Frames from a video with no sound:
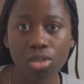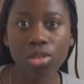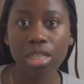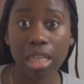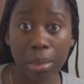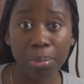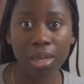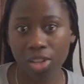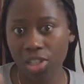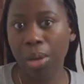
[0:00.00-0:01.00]
to
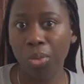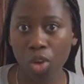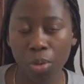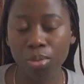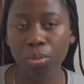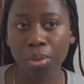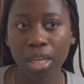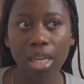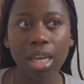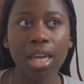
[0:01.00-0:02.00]
sleeping, because I woke up to
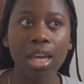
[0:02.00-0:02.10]
pee